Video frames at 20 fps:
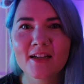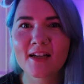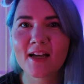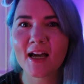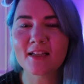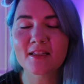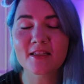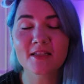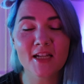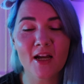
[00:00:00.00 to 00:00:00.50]

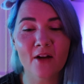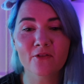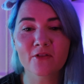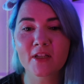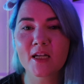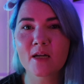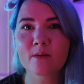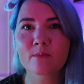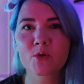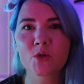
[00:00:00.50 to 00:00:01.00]
It's
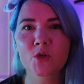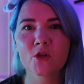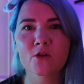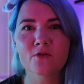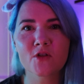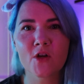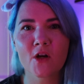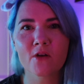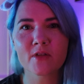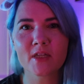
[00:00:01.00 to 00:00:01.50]
definitely
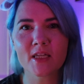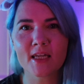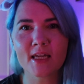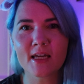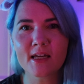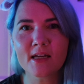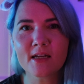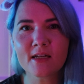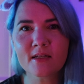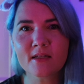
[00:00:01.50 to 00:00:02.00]
improved over the
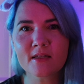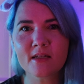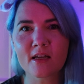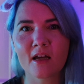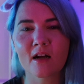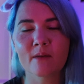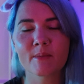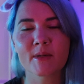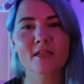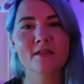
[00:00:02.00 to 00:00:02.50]
years,
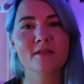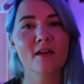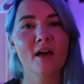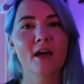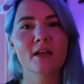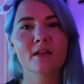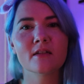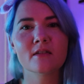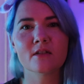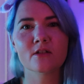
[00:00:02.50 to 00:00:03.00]
and I'm
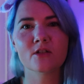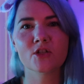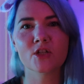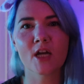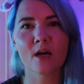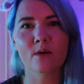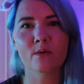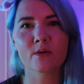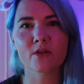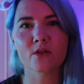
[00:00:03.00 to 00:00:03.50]
excited to
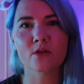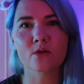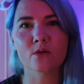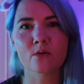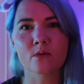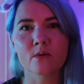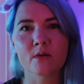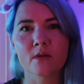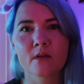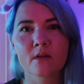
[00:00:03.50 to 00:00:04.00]
share with
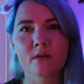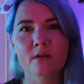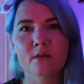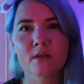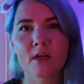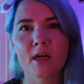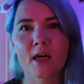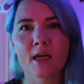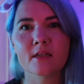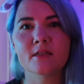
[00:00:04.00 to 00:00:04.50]
you
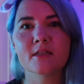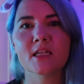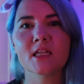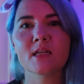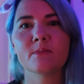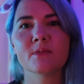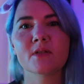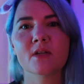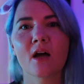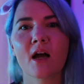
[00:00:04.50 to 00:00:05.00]
a
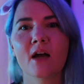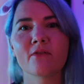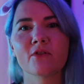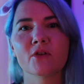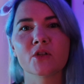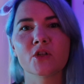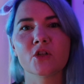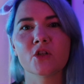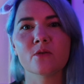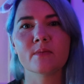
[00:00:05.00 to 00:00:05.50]
deep dive
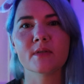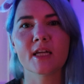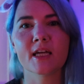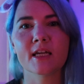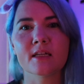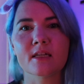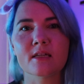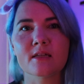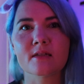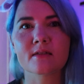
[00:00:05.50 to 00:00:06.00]
on
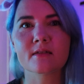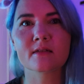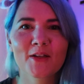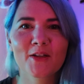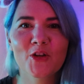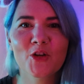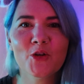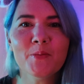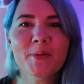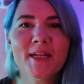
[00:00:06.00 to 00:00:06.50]
Kubernetes.
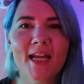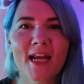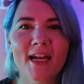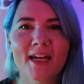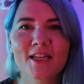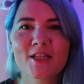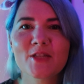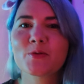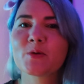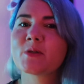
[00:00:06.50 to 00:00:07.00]

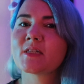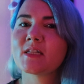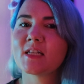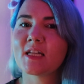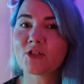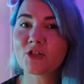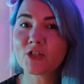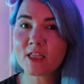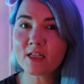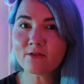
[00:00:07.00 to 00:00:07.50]
Kubernetes was
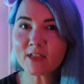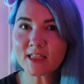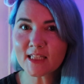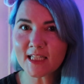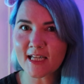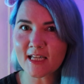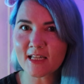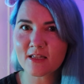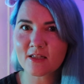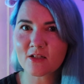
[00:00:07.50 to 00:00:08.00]
initially
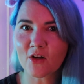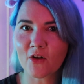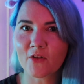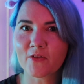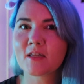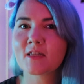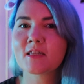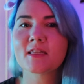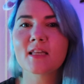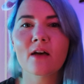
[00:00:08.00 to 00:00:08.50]
released on
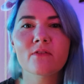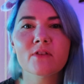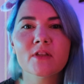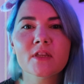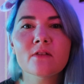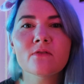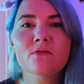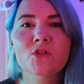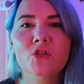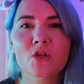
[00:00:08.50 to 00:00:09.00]
the
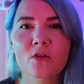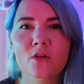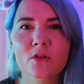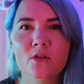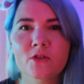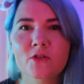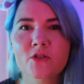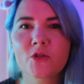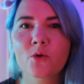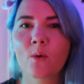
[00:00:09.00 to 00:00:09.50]
7th of
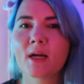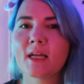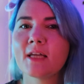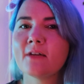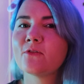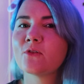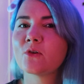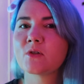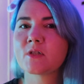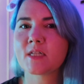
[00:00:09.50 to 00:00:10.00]
June
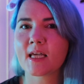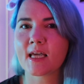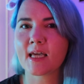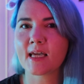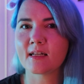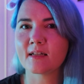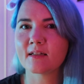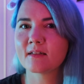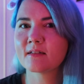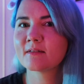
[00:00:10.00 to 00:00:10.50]

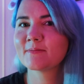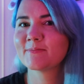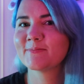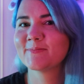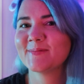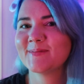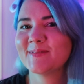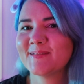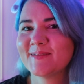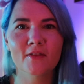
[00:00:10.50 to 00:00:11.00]
2014.
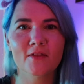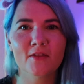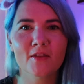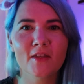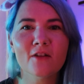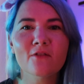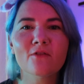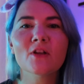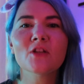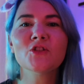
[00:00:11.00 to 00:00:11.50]

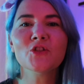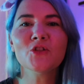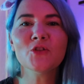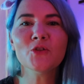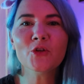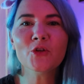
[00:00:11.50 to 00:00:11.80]
The original